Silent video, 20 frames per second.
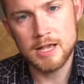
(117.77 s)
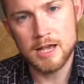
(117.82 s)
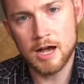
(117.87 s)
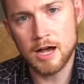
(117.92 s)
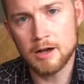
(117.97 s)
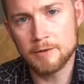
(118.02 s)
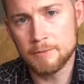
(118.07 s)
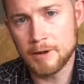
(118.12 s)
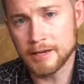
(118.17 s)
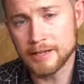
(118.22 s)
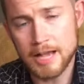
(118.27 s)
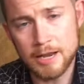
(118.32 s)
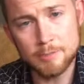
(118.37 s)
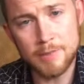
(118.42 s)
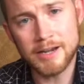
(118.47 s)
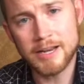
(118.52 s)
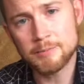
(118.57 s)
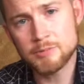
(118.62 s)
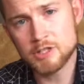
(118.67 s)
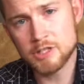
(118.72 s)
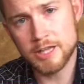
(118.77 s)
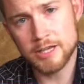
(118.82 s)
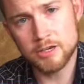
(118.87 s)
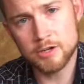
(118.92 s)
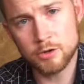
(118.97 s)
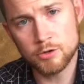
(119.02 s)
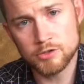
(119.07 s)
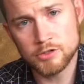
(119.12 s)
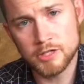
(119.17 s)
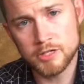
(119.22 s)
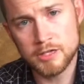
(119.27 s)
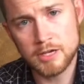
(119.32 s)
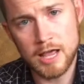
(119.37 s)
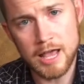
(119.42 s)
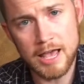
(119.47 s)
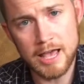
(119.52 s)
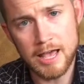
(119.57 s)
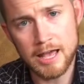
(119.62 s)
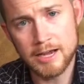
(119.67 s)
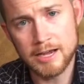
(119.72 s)
Again, my name's Clayton Olson,
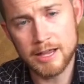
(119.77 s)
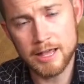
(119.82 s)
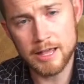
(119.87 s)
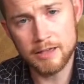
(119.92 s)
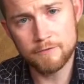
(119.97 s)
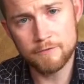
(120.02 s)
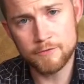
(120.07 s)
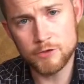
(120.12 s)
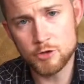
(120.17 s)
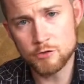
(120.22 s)
and if